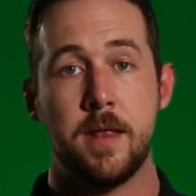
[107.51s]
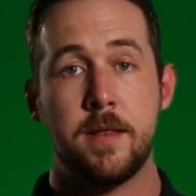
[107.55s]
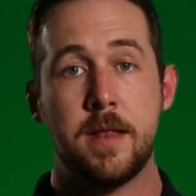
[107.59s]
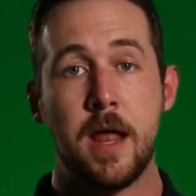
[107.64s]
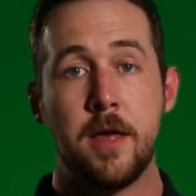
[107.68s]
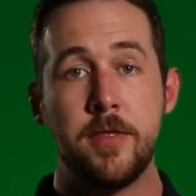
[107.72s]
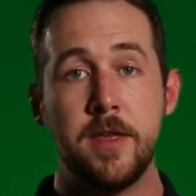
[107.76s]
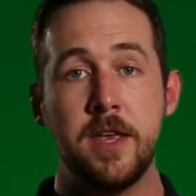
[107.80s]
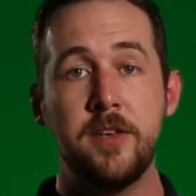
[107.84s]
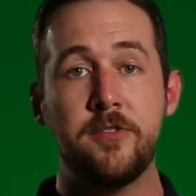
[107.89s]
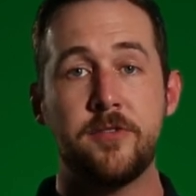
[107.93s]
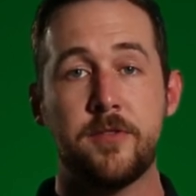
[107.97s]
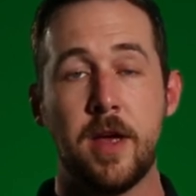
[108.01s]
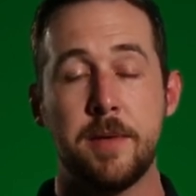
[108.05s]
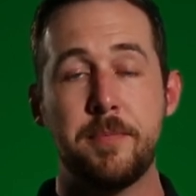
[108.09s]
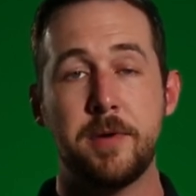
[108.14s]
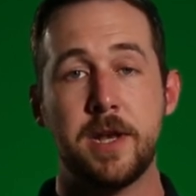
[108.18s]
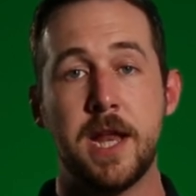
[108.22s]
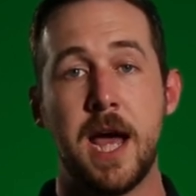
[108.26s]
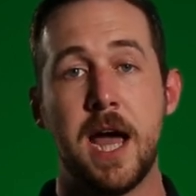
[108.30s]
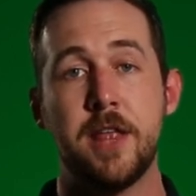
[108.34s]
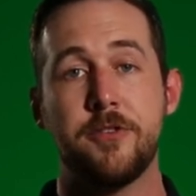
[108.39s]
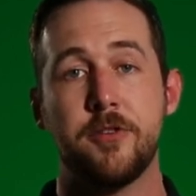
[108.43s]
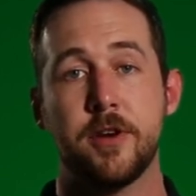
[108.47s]
Now, these type
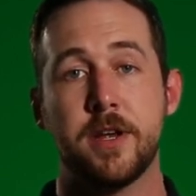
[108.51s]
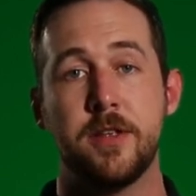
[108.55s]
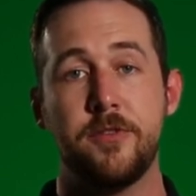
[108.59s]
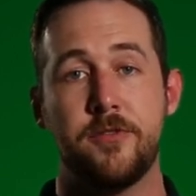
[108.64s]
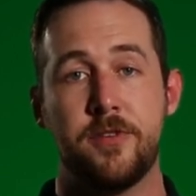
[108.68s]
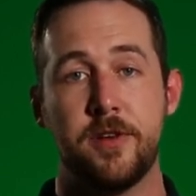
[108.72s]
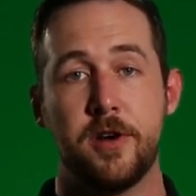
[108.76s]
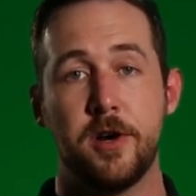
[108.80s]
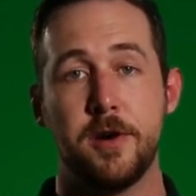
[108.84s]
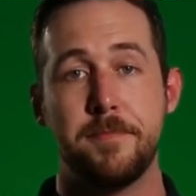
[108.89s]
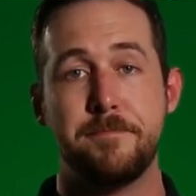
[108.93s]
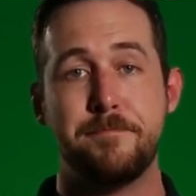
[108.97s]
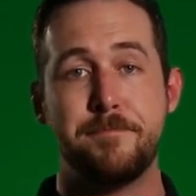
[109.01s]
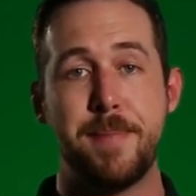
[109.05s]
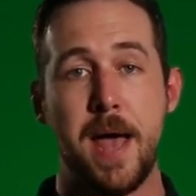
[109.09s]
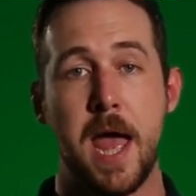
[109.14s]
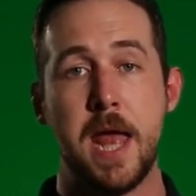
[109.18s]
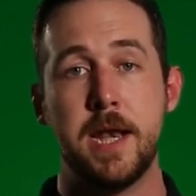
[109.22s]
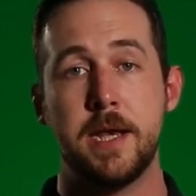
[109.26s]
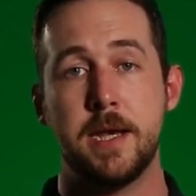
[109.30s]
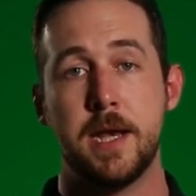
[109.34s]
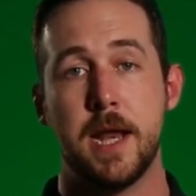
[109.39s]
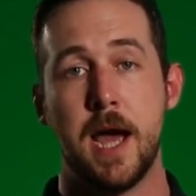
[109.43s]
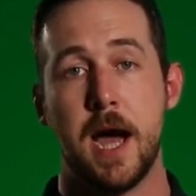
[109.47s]
of knots are considered
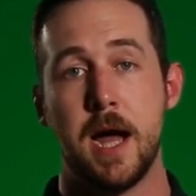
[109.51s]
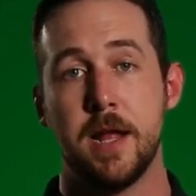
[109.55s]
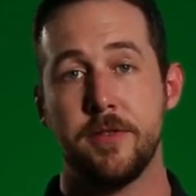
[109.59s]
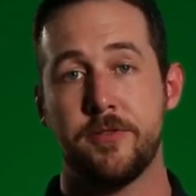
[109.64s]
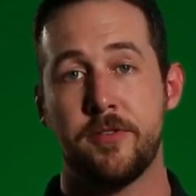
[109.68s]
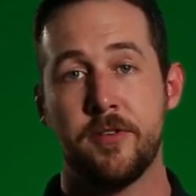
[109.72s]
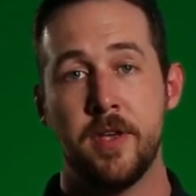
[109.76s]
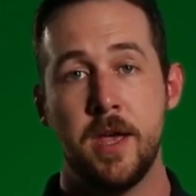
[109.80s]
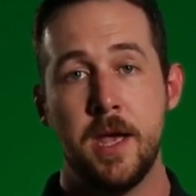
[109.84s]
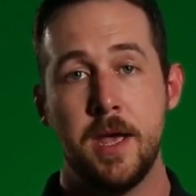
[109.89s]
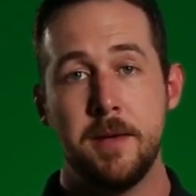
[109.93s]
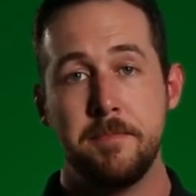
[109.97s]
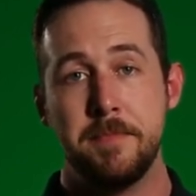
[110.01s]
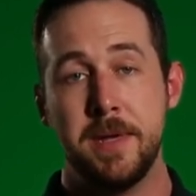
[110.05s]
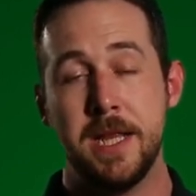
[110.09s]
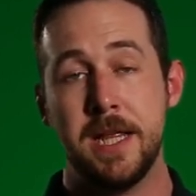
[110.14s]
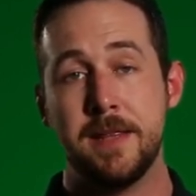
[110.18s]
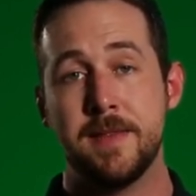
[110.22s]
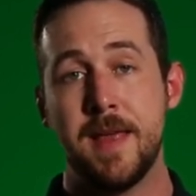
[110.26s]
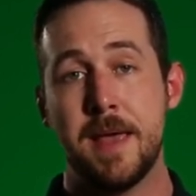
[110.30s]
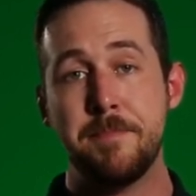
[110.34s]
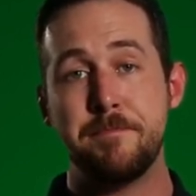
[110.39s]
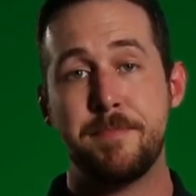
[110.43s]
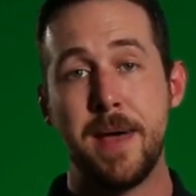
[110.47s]
bend knots,
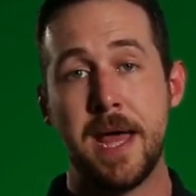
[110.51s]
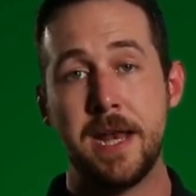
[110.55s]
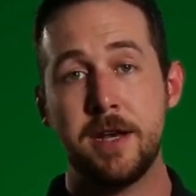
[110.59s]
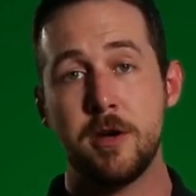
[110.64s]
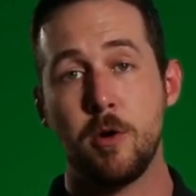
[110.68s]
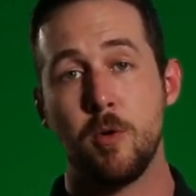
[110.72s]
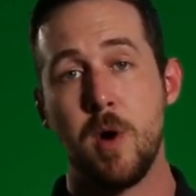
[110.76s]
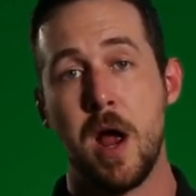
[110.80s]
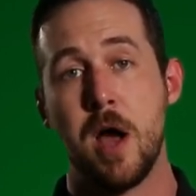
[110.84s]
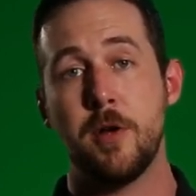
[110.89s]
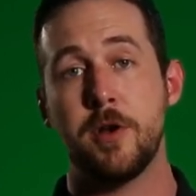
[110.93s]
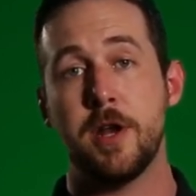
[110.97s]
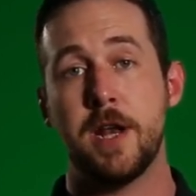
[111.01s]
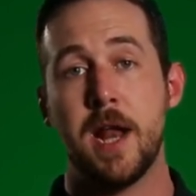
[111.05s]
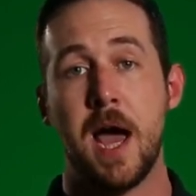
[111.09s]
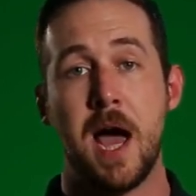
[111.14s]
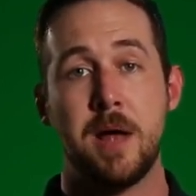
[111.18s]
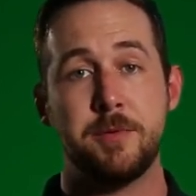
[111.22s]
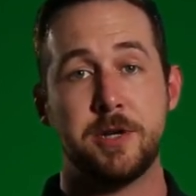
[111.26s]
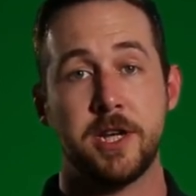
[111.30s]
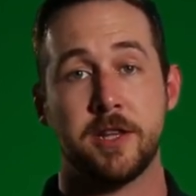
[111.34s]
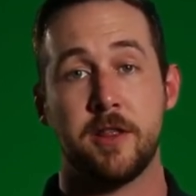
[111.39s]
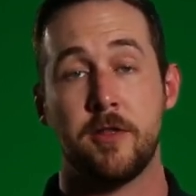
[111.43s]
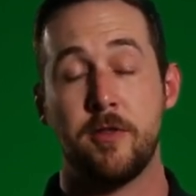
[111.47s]
meaning they bend around an
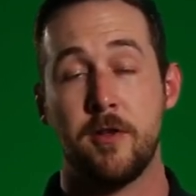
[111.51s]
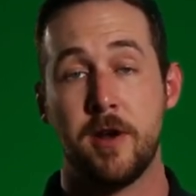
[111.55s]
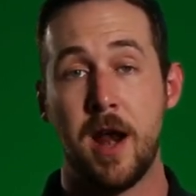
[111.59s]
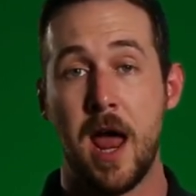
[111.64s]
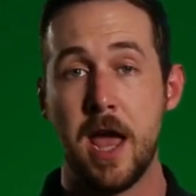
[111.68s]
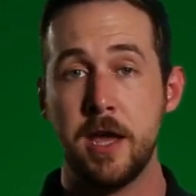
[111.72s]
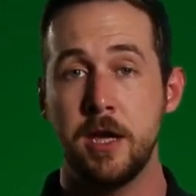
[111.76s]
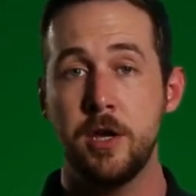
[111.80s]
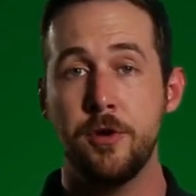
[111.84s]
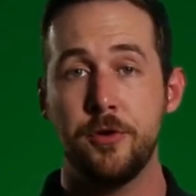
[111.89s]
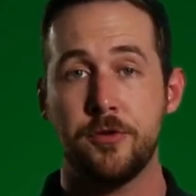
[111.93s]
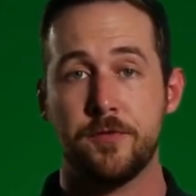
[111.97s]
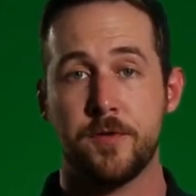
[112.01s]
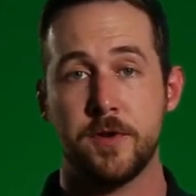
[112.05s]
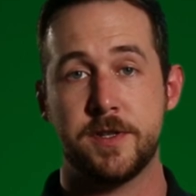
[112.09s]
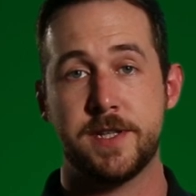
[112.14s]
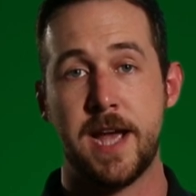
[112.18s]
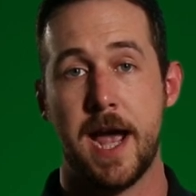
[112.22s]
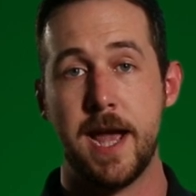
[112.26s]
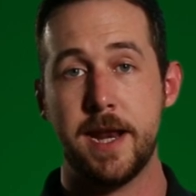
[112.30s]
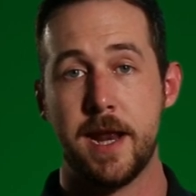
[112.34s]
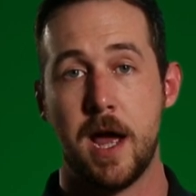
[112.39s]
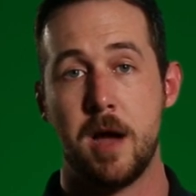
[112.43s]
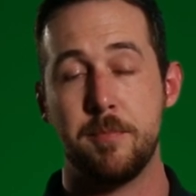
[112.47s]
object, and they're not used for
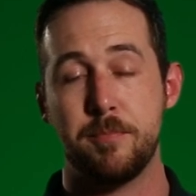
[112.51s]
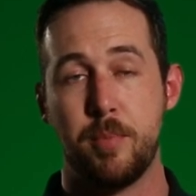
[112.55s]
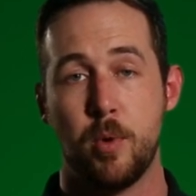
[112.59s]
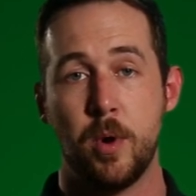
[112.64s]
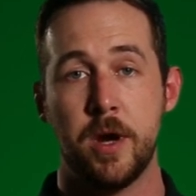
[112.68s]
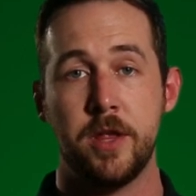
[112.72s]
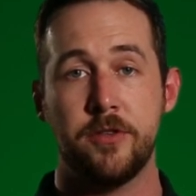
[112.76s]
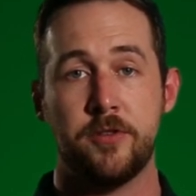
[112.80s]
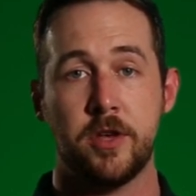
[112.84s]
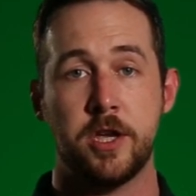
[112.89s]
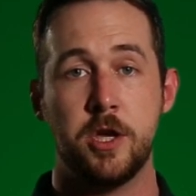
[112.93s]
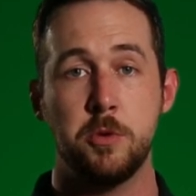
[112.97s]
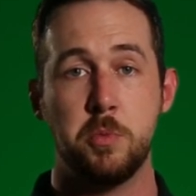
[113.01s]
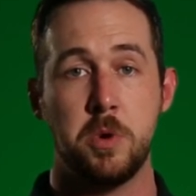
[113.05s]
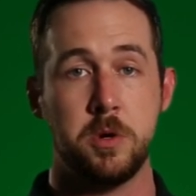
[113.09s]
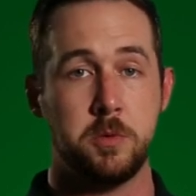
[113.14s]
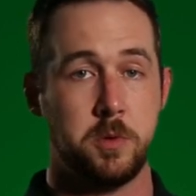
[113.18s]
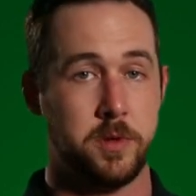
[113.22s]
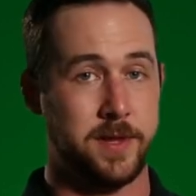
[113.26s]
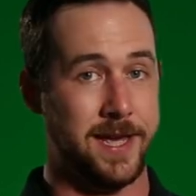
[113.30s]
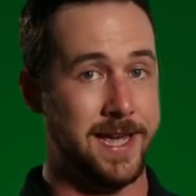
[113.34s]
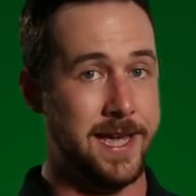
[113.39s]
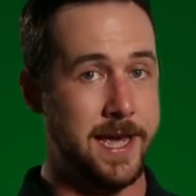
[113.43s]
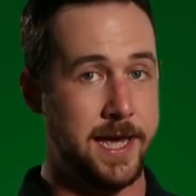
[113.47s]
tie-down points like you would
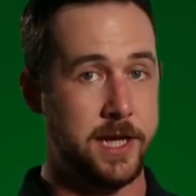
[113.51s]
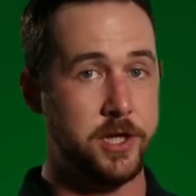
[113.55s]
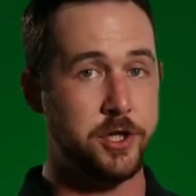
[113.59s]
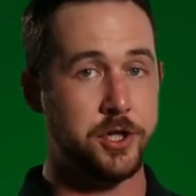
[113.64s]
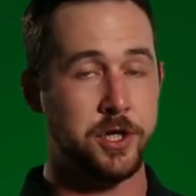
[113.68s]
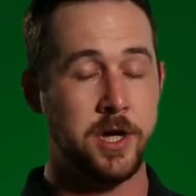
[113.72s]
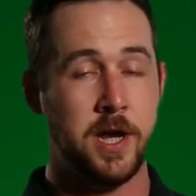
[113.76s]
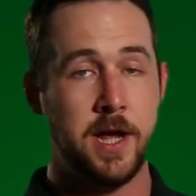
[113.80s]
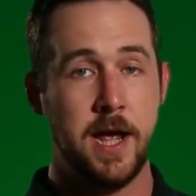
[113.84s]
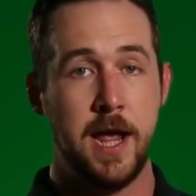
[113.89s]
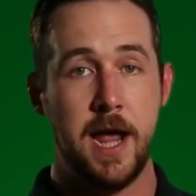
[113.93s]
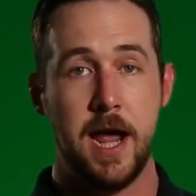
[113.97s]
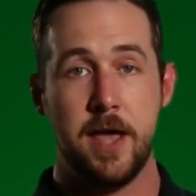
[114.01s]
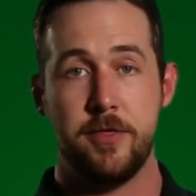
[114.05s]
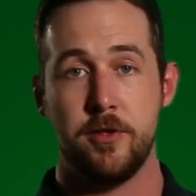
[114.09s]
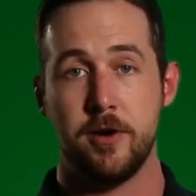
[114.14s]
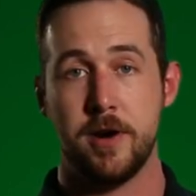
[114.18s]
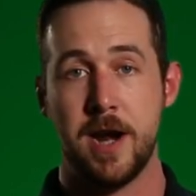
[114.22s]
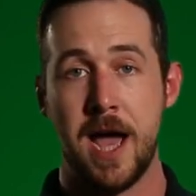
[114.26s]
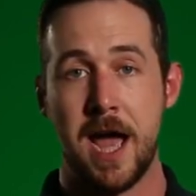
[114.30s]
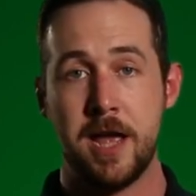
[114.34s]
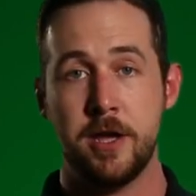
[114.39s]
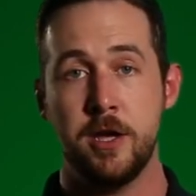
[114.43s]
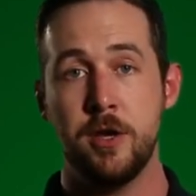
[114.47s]
with a hitch, and
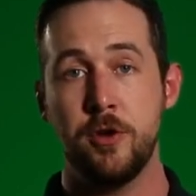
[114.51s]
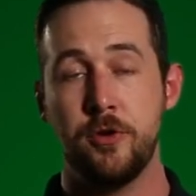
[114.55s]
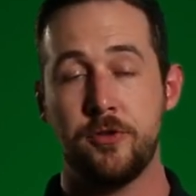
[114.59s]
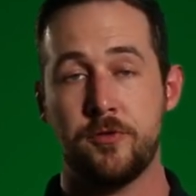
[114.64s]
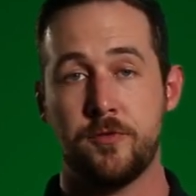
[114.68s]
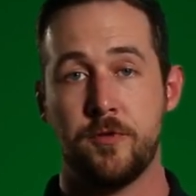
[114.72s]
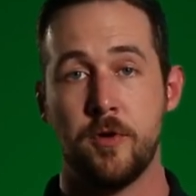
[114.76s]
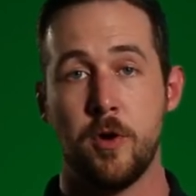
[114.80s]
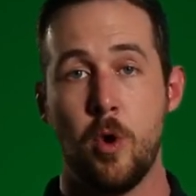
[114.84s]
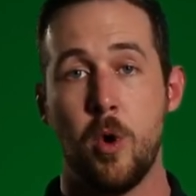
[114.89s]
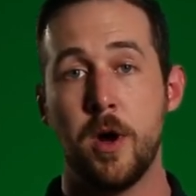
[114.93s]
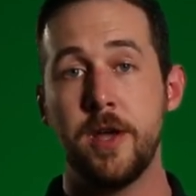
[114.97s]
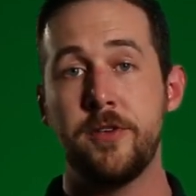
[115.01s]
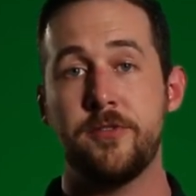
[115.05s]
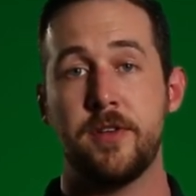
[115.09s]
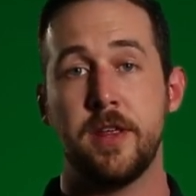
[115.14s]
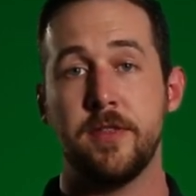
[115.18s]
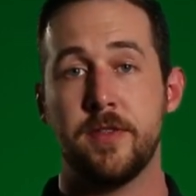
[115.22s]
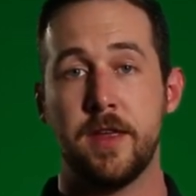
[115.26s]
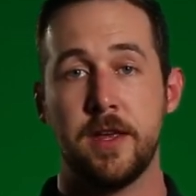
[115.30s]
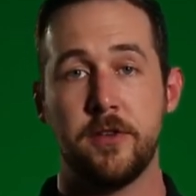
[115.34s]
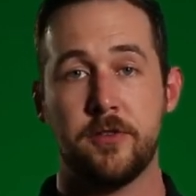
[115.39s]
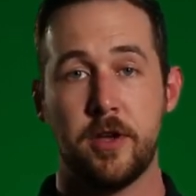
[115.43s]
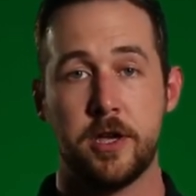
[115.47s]
they're not used for
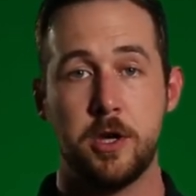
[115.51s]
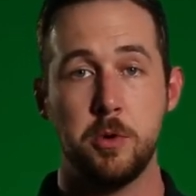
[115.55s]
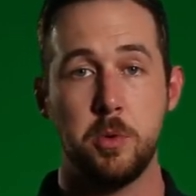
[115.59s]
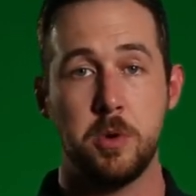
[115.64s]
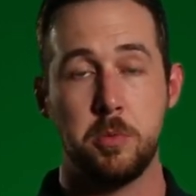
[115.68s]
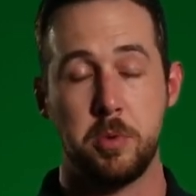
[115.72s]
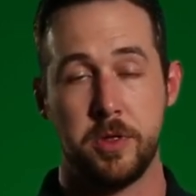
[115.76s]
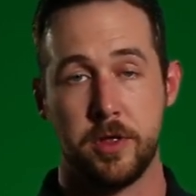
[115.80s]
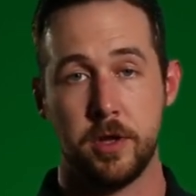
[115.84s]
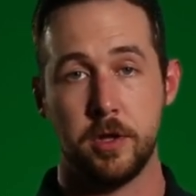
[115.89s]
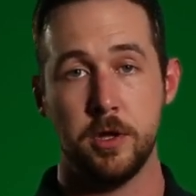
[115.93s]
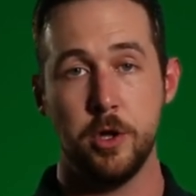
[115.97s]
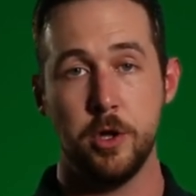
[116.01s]
hoisting things like you would with a